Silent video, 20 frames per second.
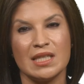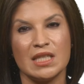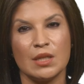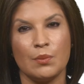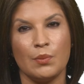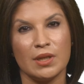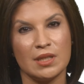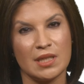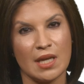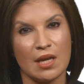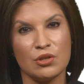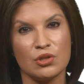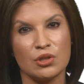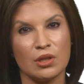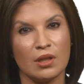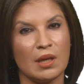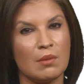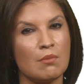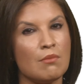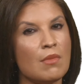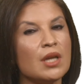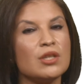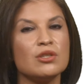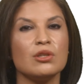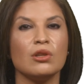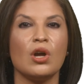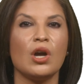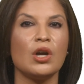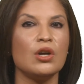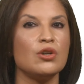into potentially much
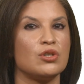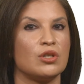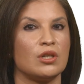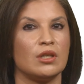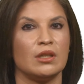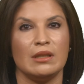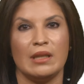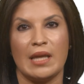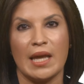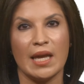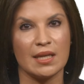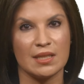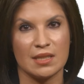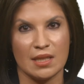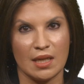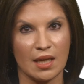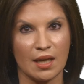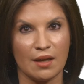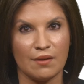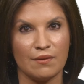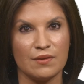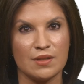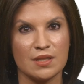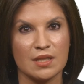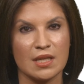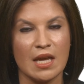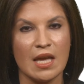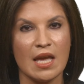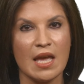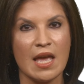larger legacy gifts.
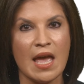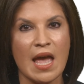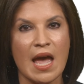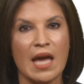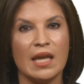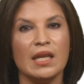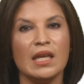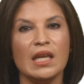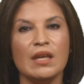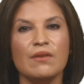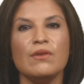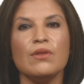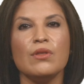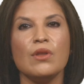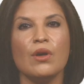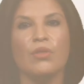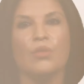And even